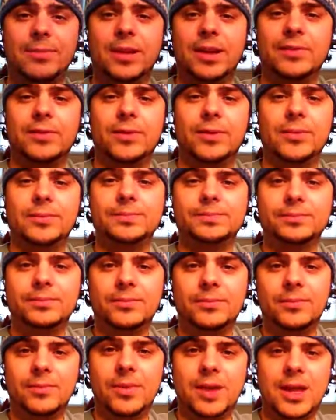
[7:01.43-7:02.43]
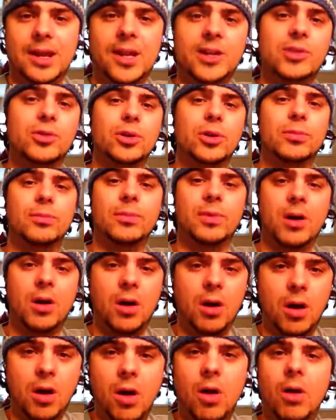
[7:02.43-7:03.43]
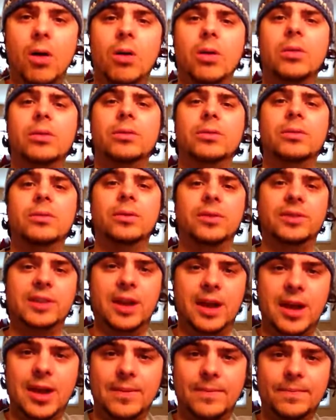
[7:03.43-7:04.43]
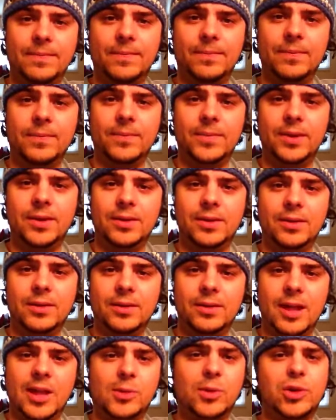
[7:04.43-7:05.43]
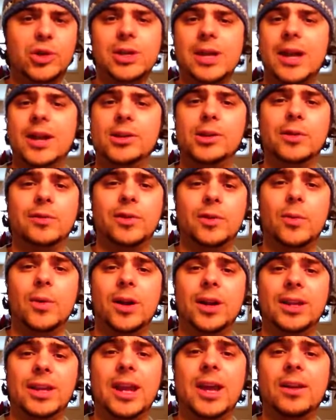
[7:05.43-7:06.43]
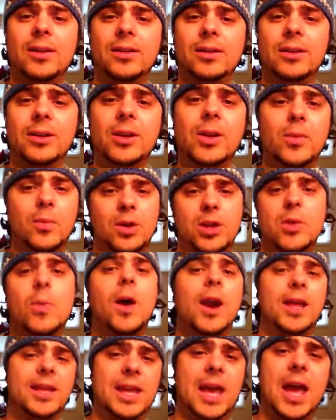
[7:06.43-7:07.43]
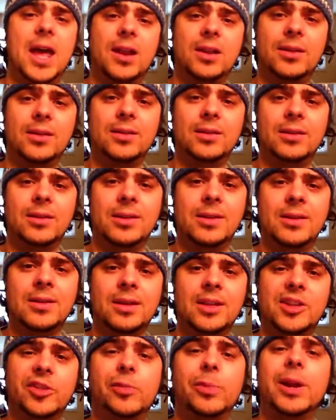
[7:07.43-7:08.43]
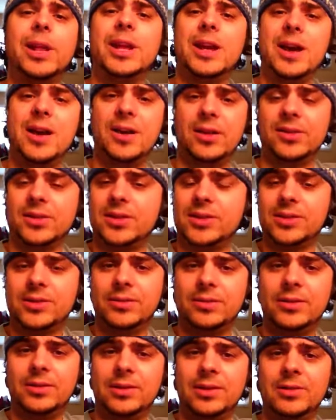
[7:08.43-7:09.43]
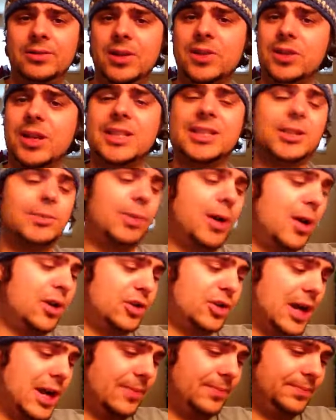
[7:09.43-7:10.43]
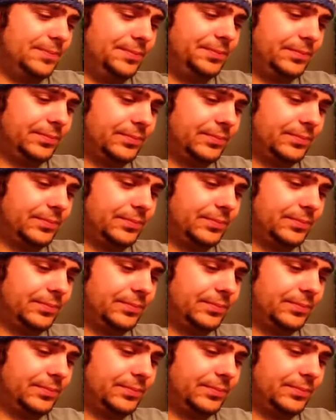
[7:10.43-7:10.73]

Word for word: level. And I do them all the time. That's what you got to do if you want to get what you want to get. Because everybody else just lets the ball drop.